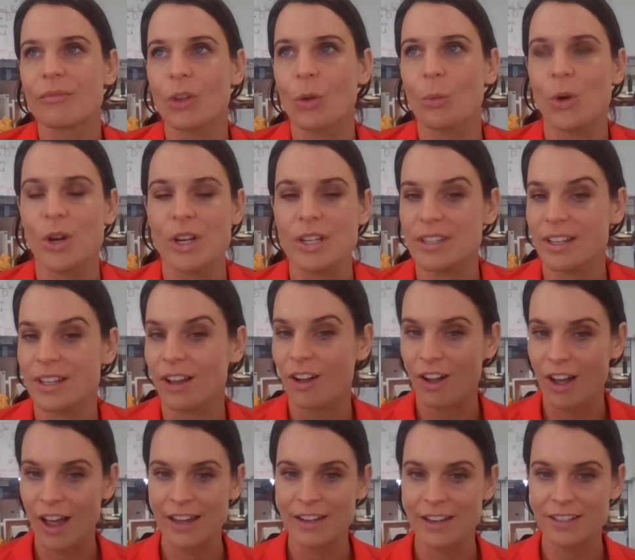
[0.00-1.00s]
what is the
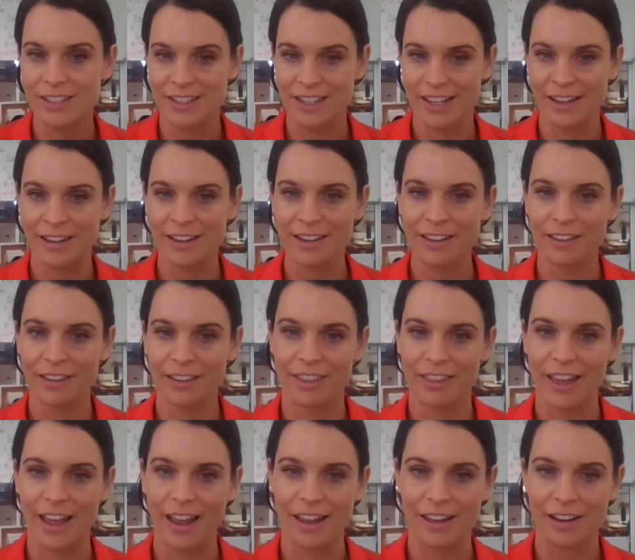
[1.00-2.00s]
kindest thing
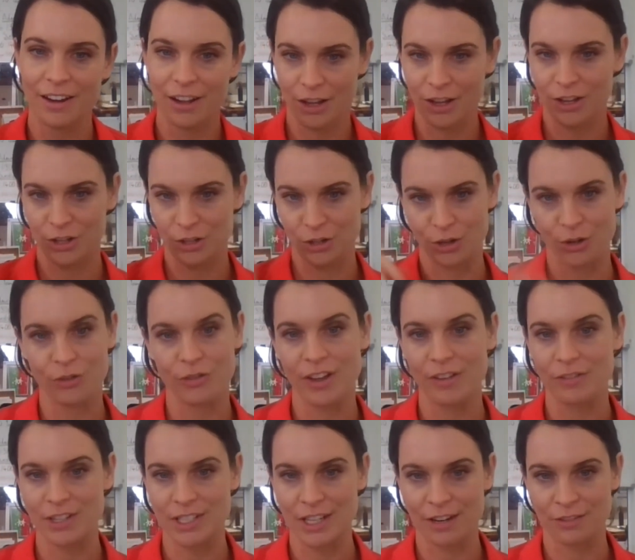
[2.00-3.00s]
that you've
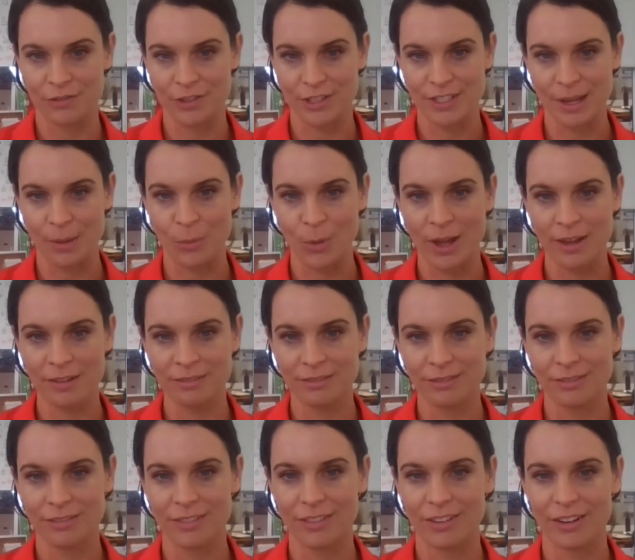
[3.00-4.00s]
ever done for someone,
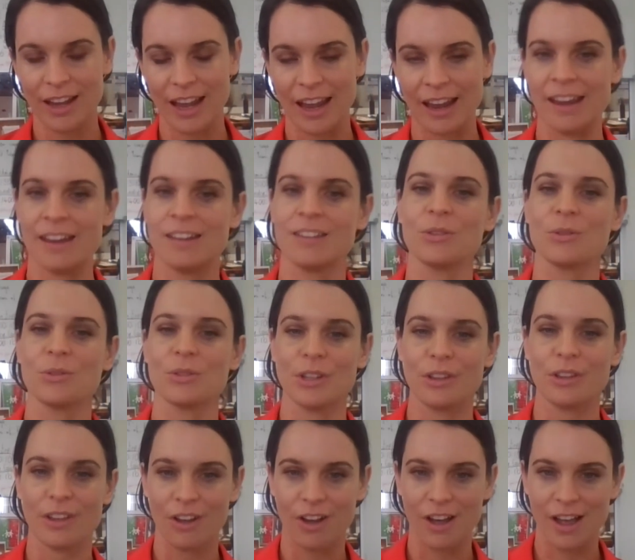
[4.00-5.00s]
and also
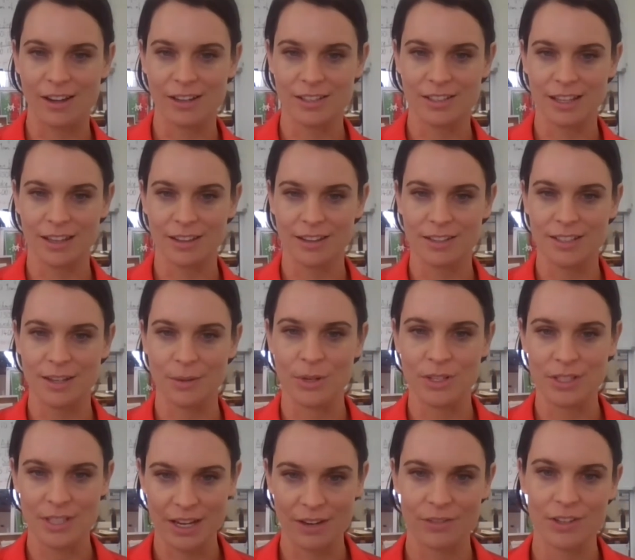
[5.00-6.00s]
the kindest thing that
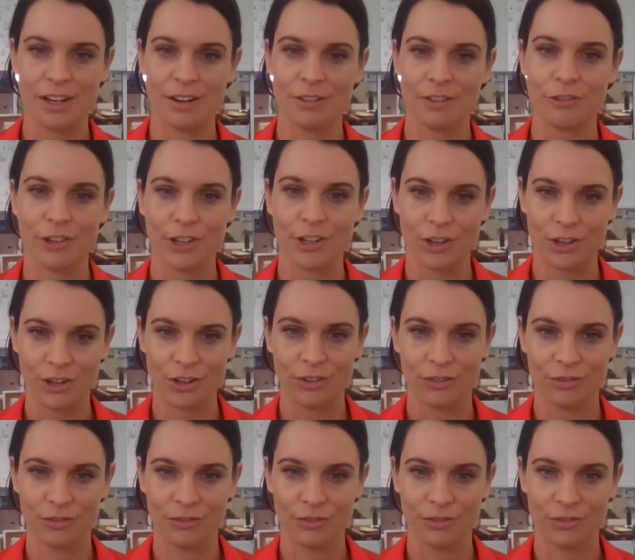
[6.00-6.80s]
someone's ever done for you?